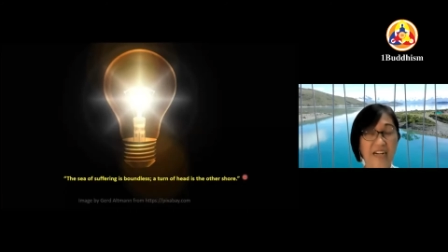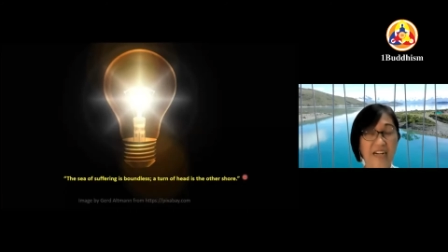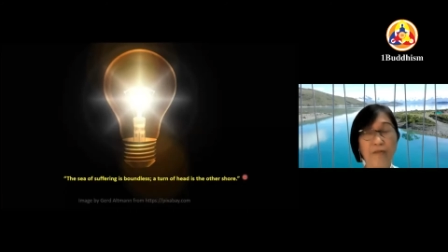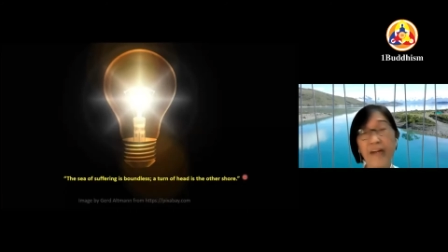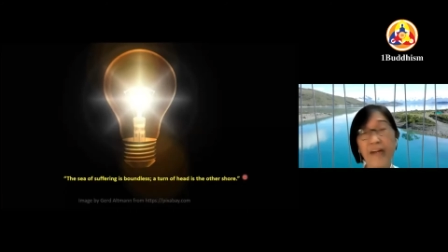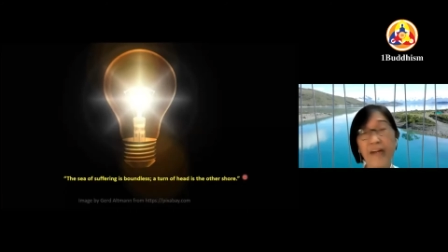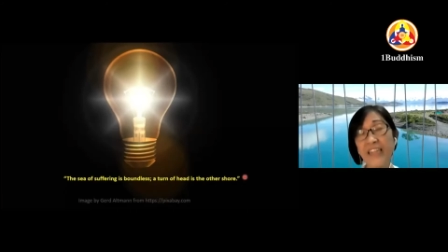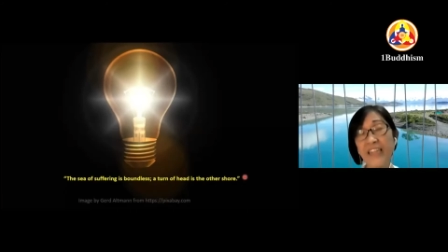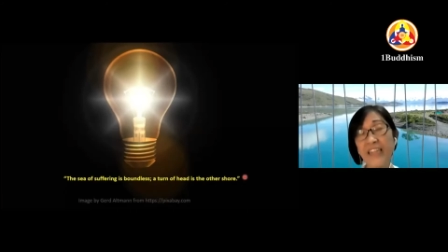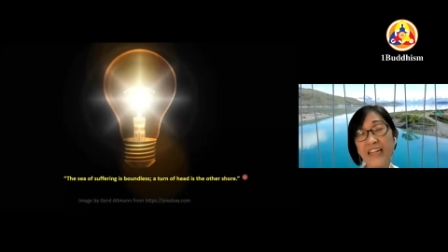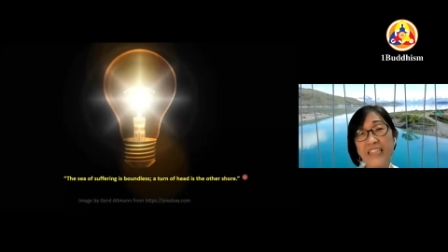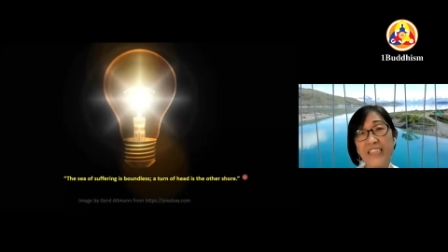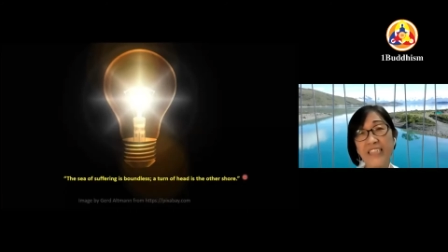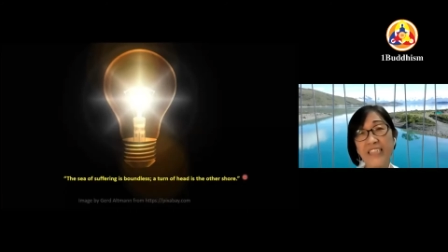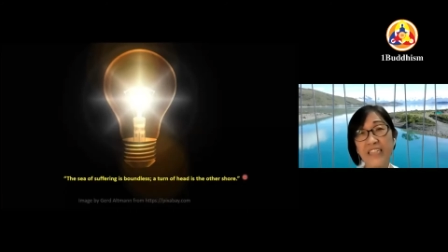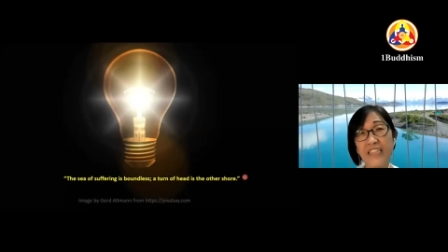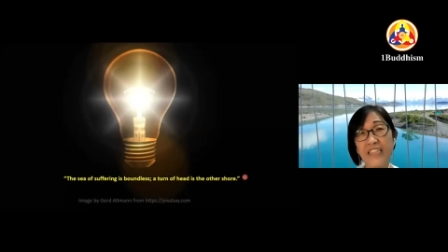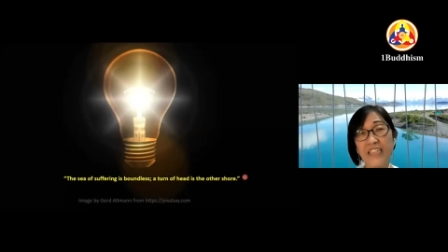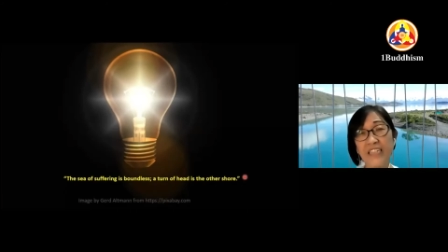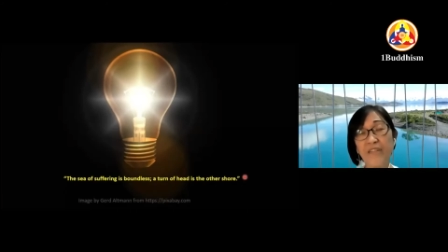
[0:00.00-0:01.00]
Recognize
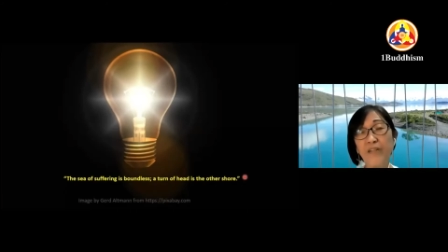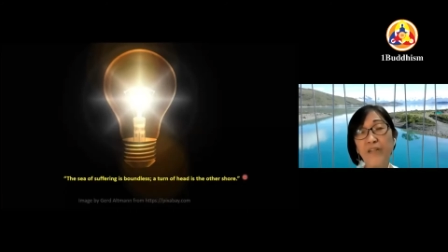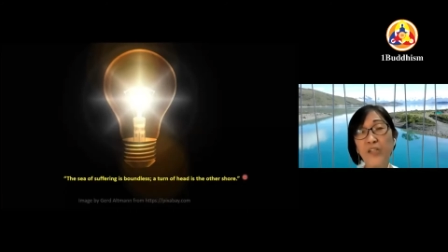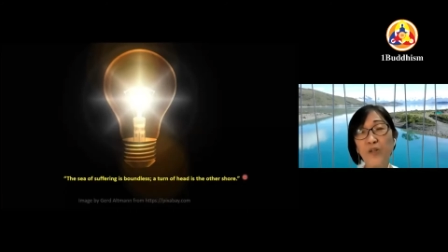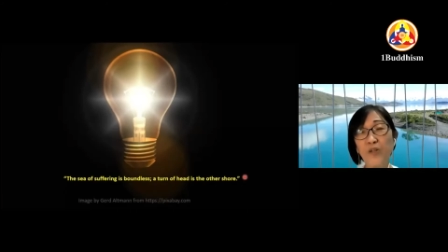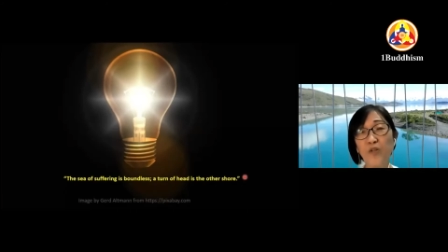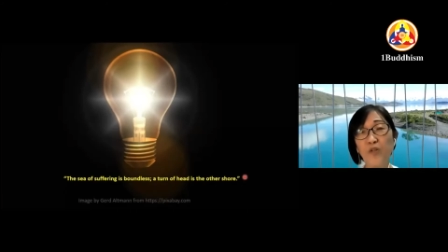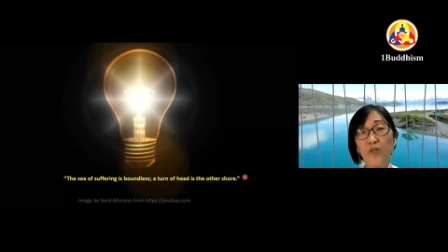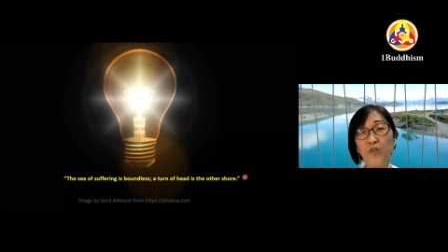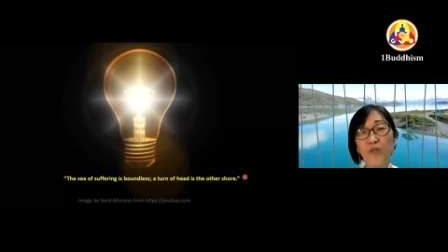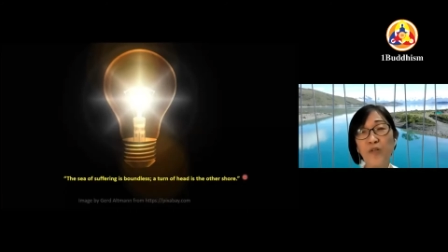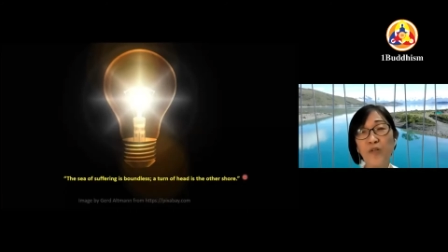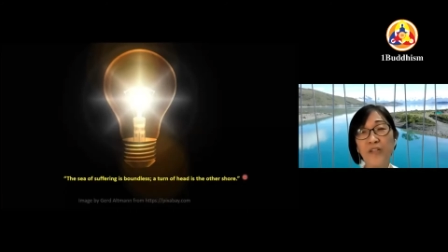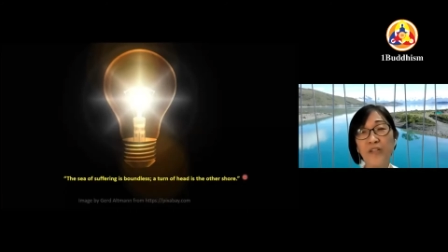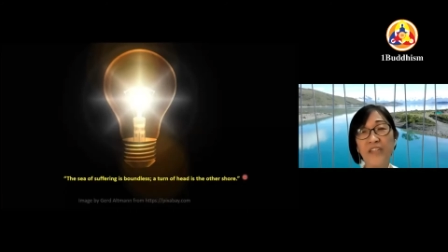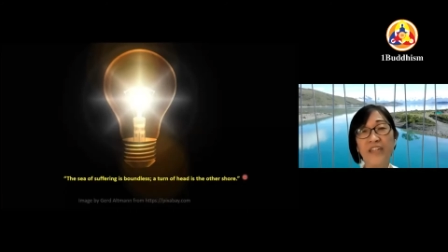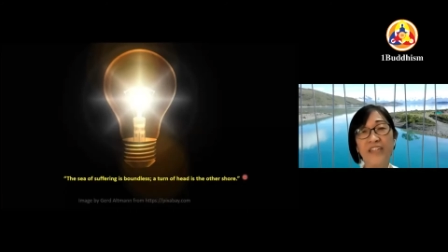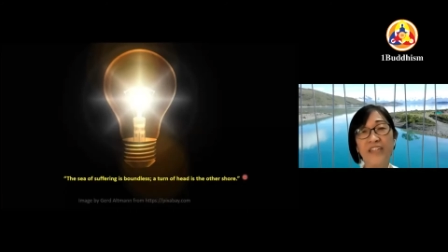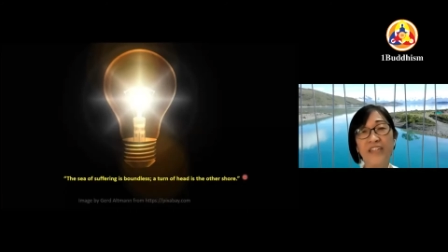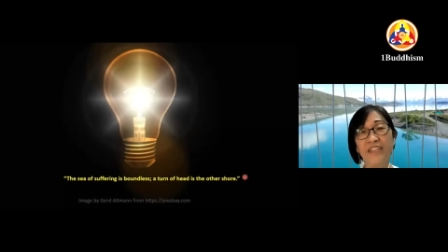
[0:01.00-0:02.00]
that even though
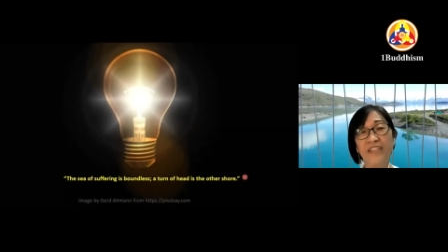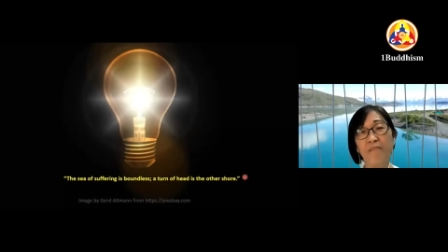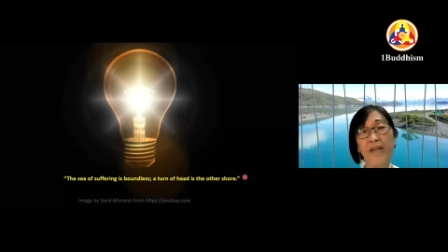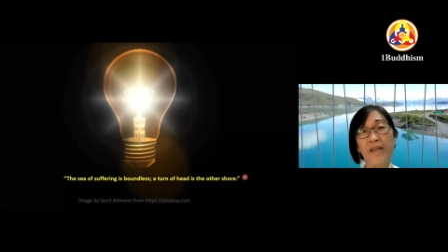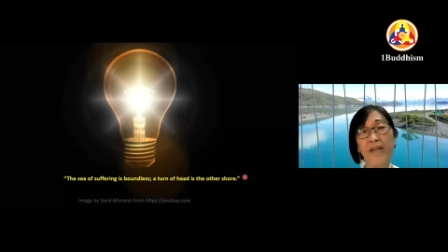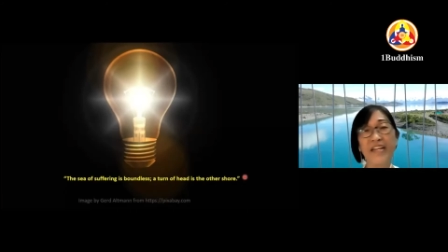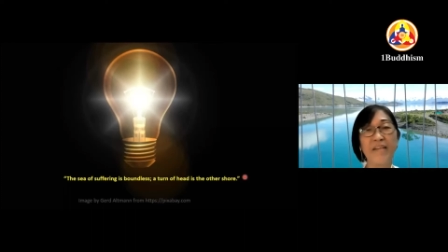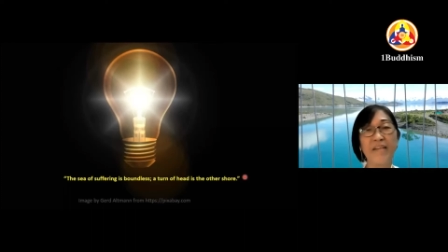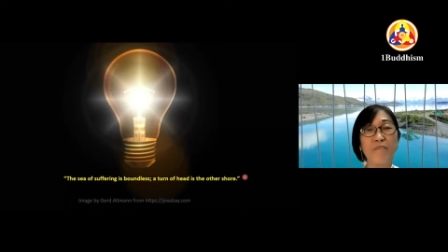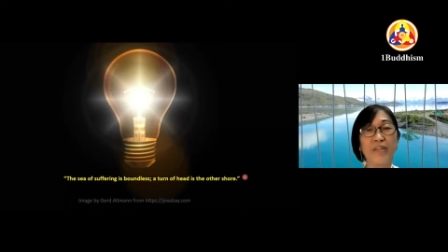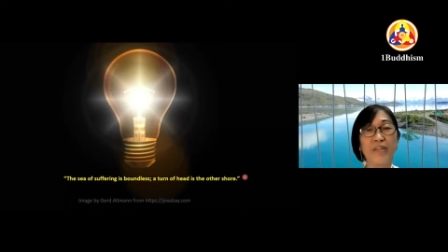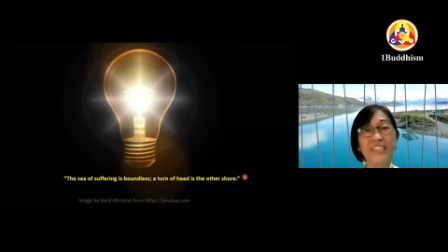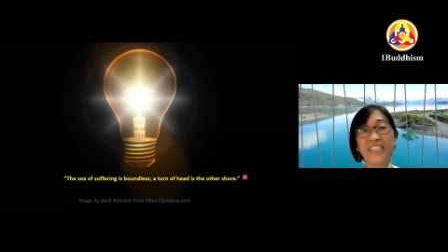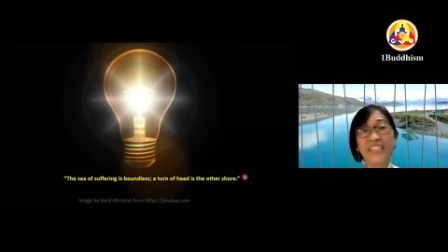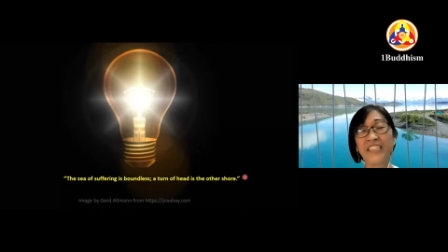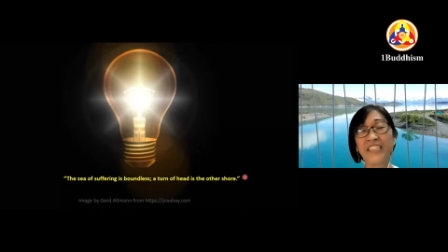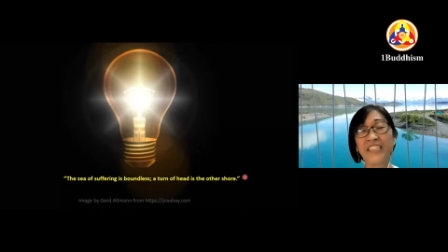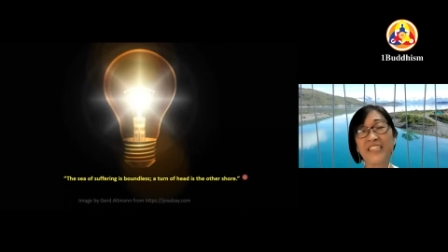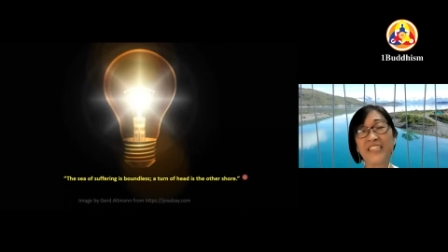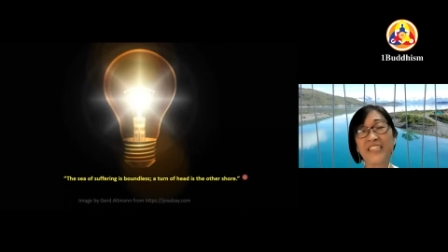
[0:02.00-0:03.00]
the many brothers and
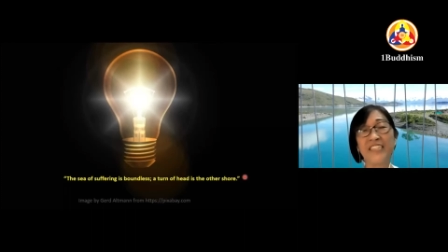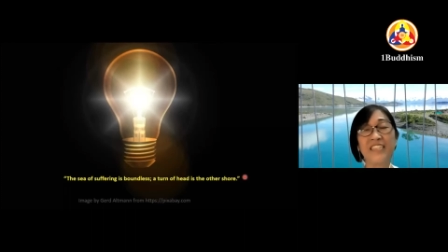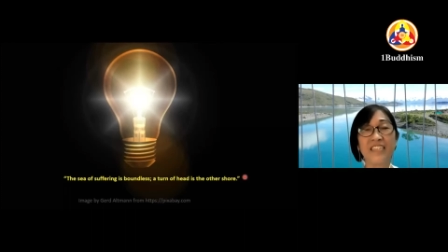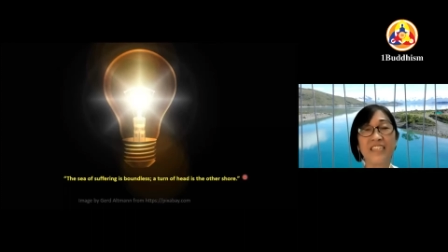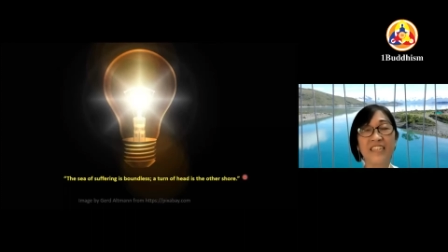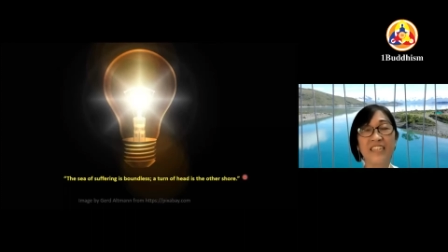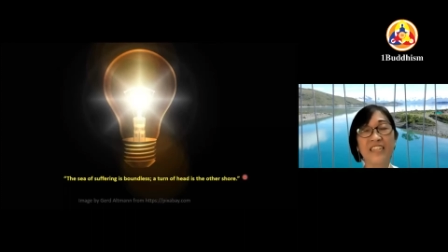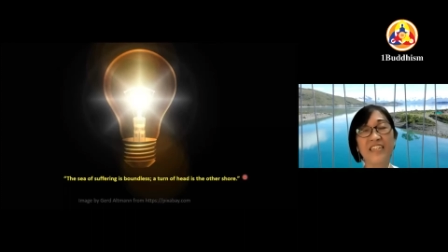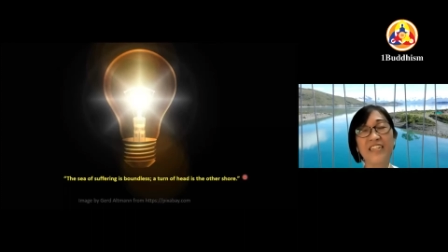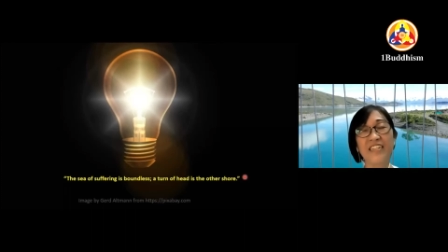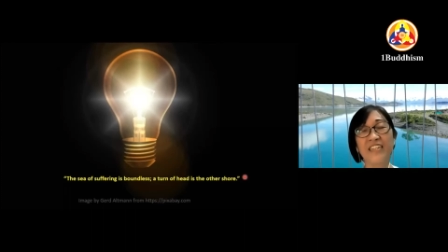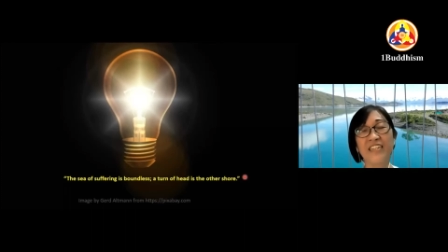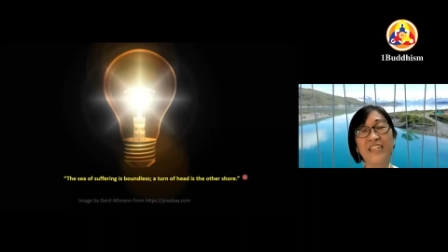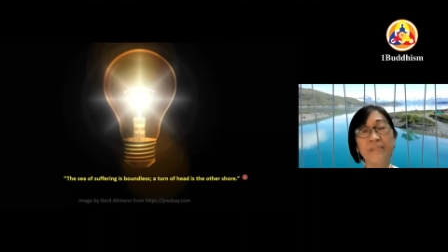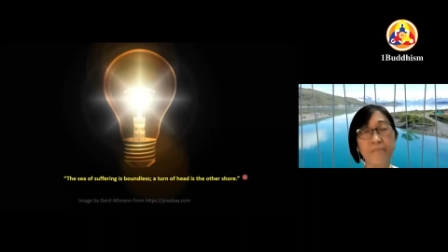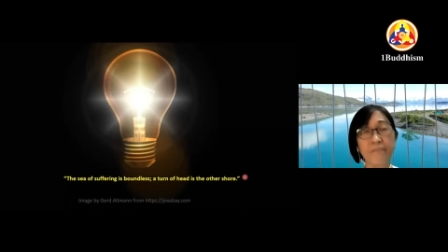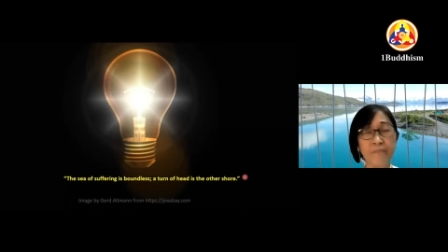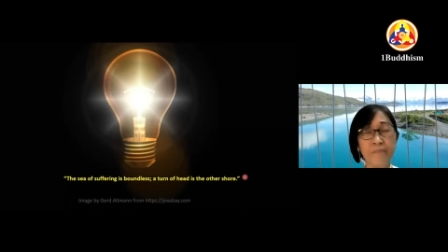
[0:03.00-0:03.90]
sisters here,